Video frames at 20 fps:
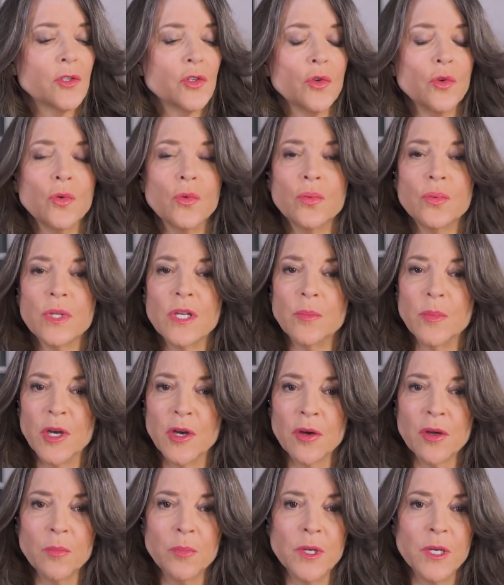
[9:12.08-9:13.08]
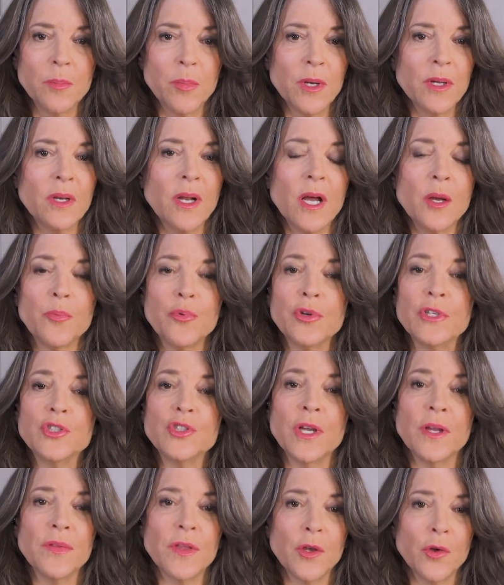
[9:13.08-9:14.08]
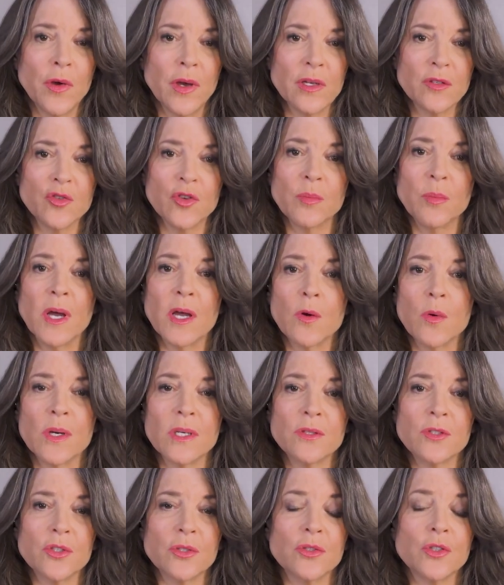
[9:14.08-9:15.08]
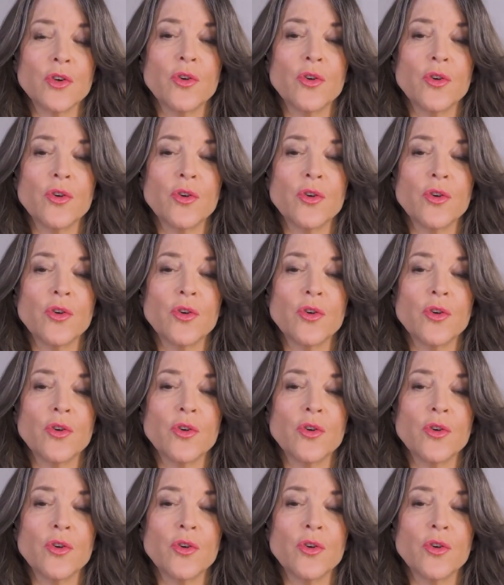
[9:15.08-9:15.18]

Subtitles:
To the American people, and I appreciate that you're answering my questions.